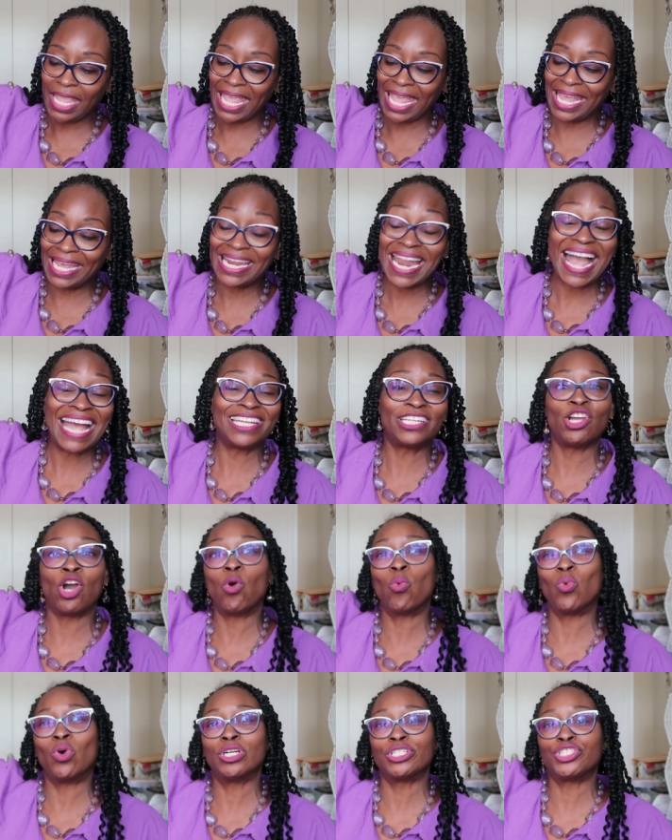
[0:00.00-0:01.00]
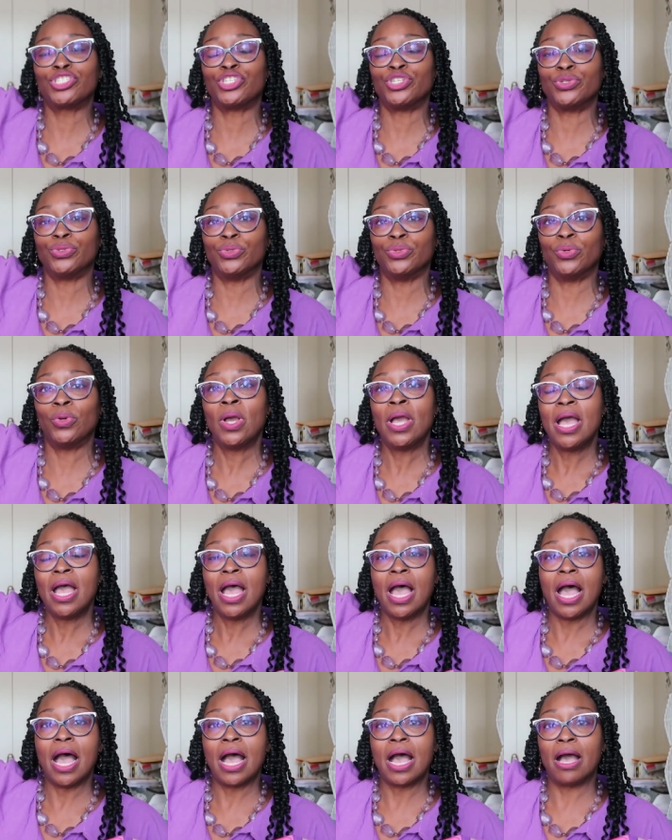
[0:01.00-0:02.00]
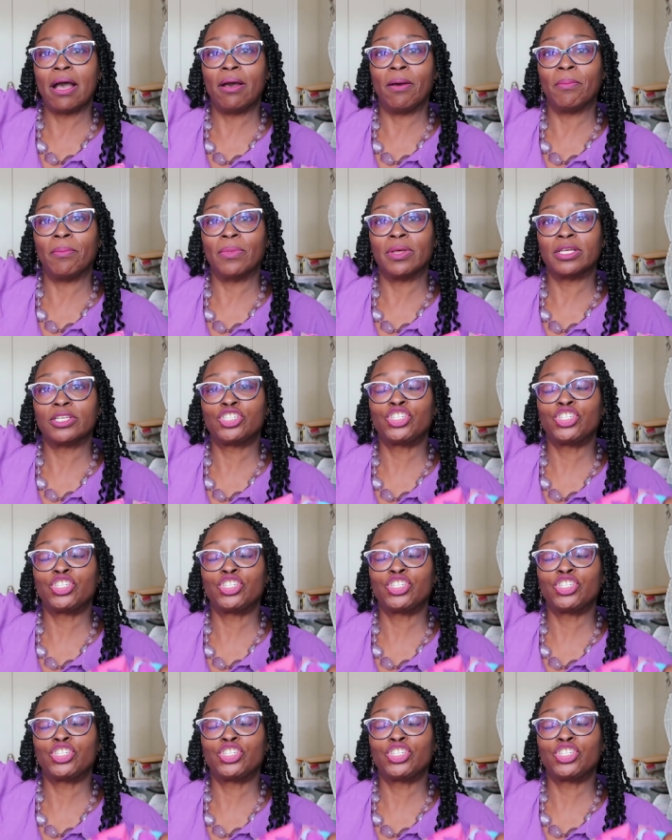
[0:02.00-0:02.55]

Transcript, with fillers: and I don't want to um,